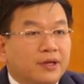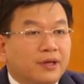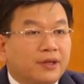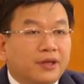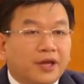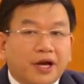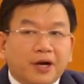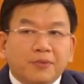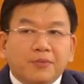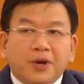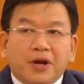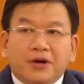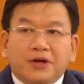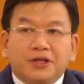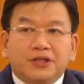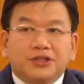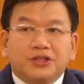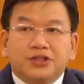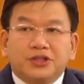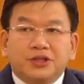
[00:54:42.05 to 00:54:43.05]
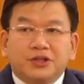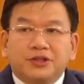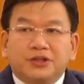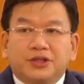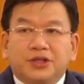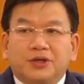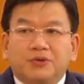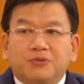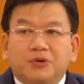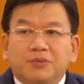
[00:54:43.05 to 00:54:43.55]
Their married
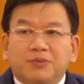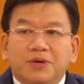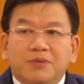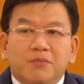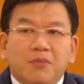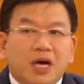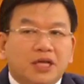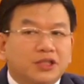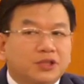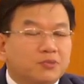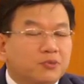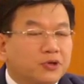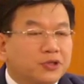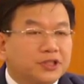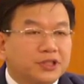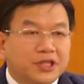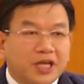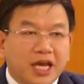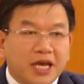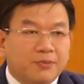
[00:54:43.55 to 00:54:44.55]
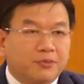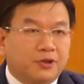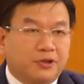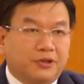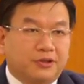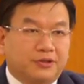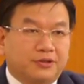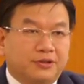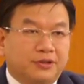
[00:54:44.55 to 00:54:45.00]
children will be much more stable